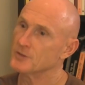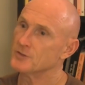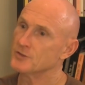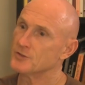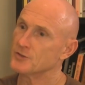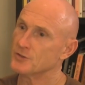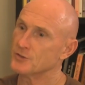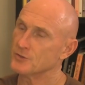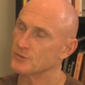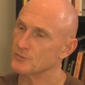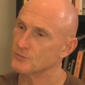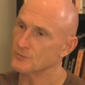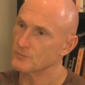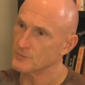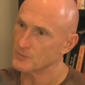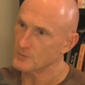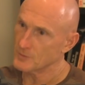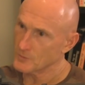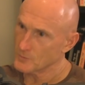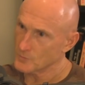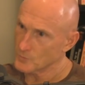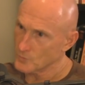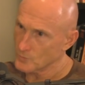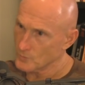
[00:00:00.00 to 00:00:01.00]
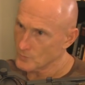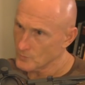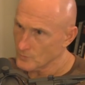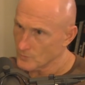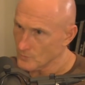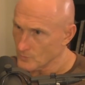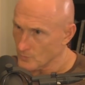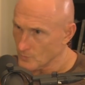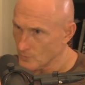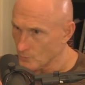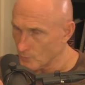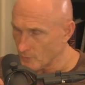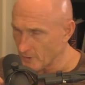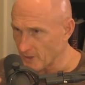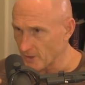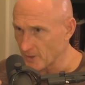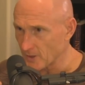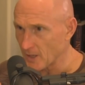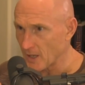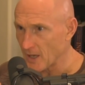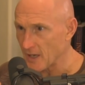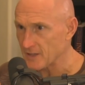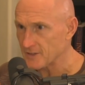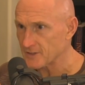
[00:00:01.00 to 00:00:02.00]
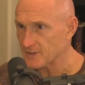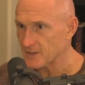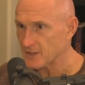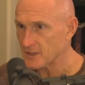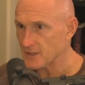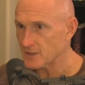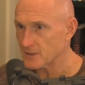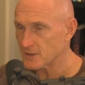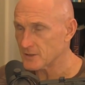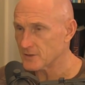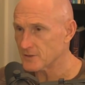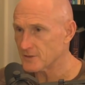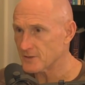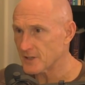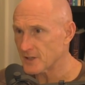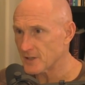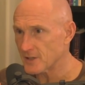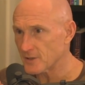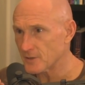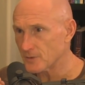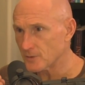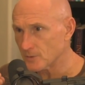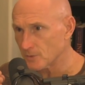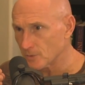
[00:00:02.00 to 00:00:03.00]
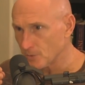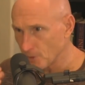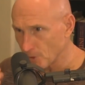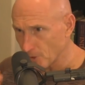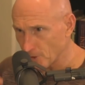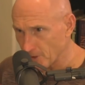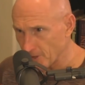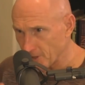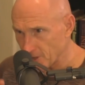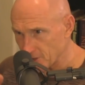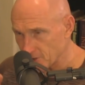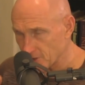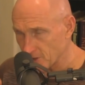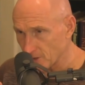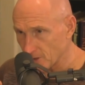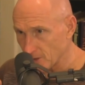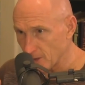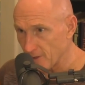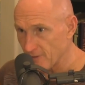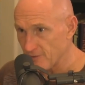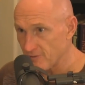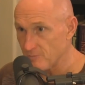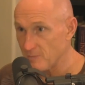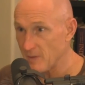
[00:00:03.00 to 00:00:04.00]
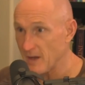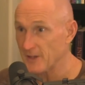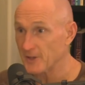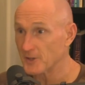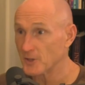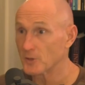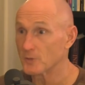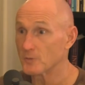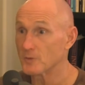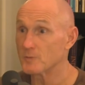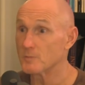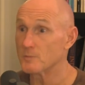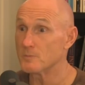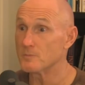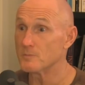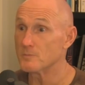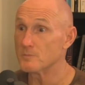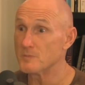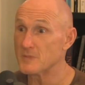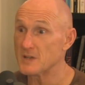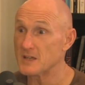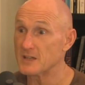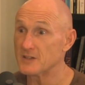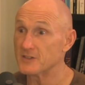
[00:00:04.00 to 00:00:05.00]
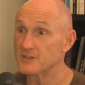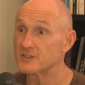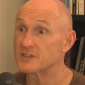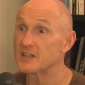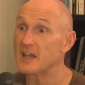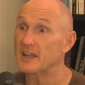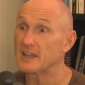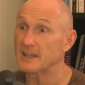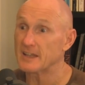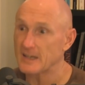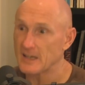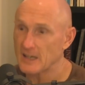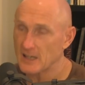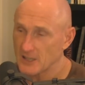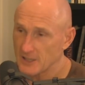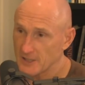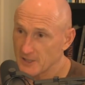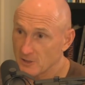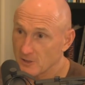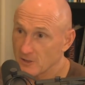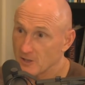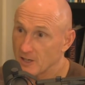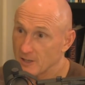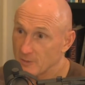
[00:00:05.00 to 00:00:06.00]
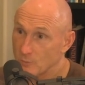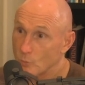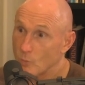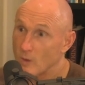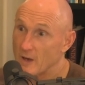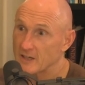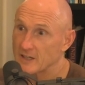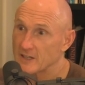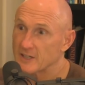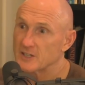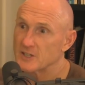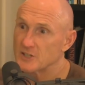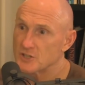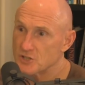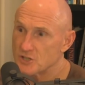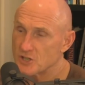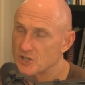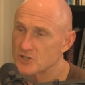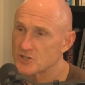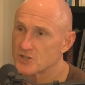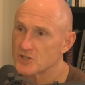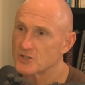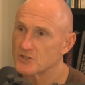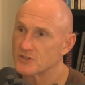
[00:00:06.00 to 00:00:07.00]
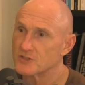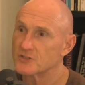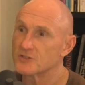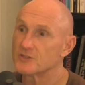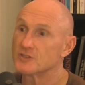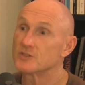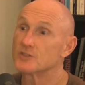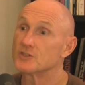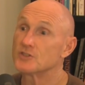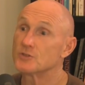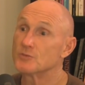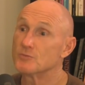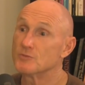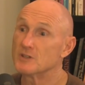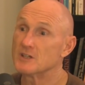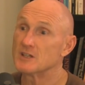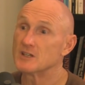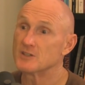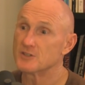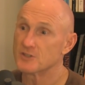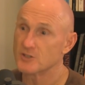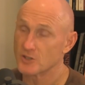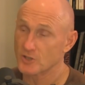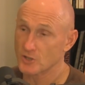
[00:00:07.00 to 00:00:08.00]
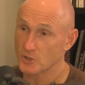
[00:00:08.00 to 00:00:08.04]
to realizing that learning to love better means getting clear on what conditions you need to